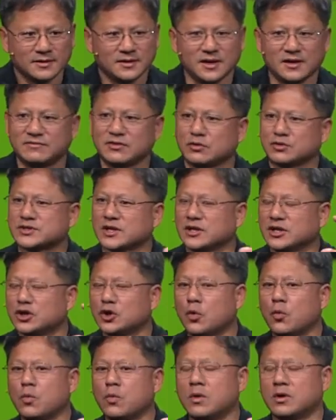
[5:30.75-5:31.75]
if there was a
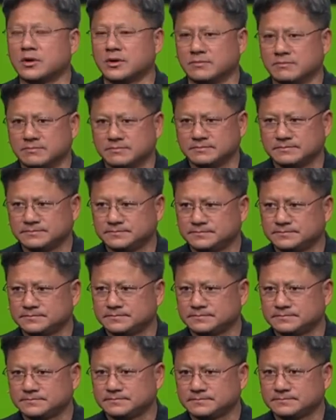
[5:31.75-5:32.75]
little worm?
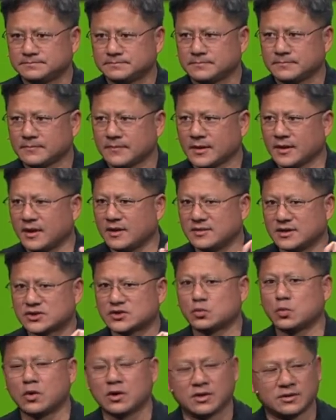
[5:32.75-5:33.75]
And
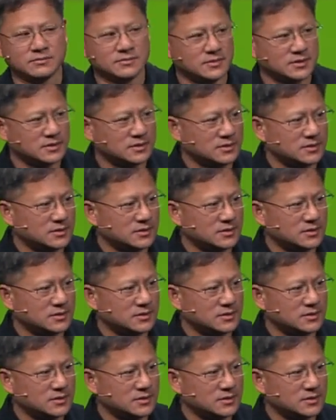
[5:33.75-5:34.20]
this worm